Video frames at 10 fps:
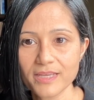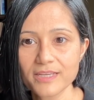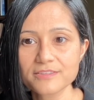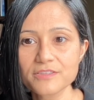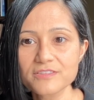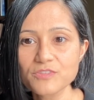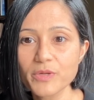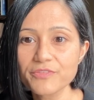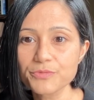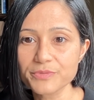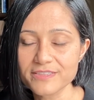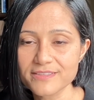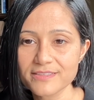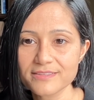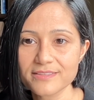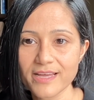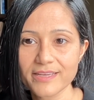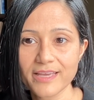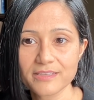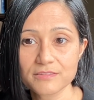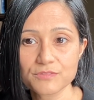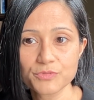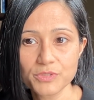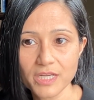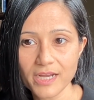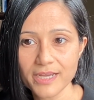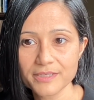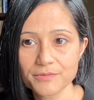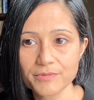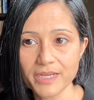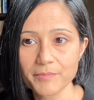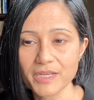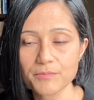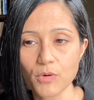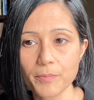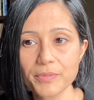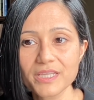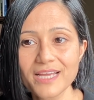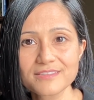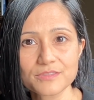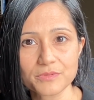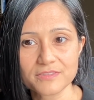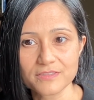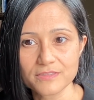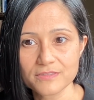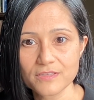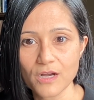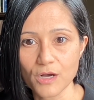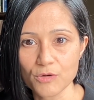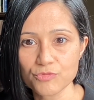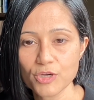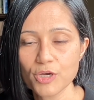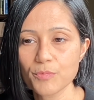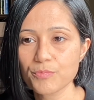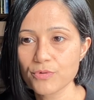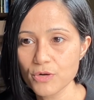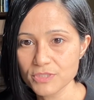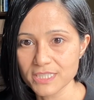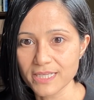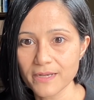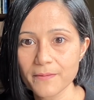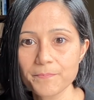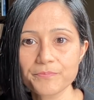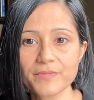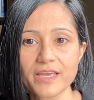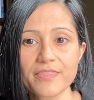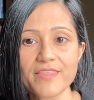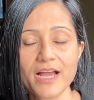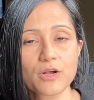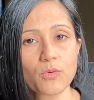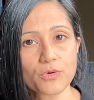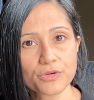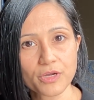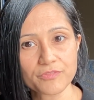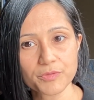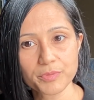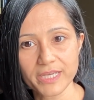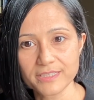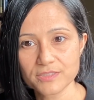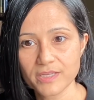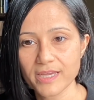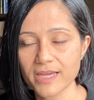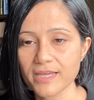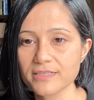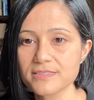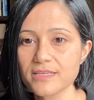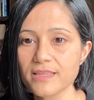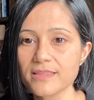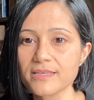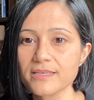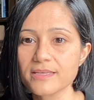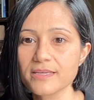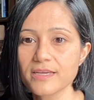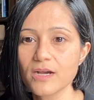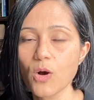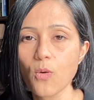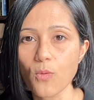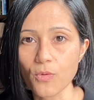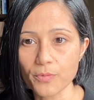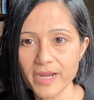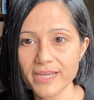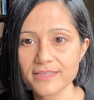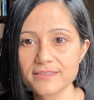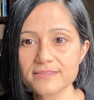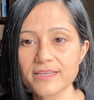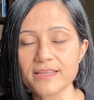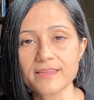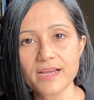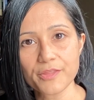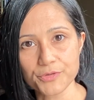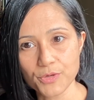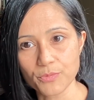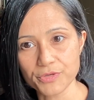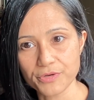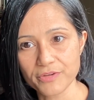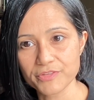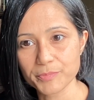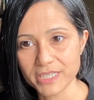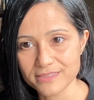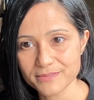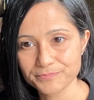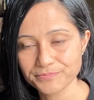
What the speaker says: So this is one of the reasons that Canada's Food Guide recommend more plant sources of protein in that quarter of the plate and the whole grains in the other quarter of the plate.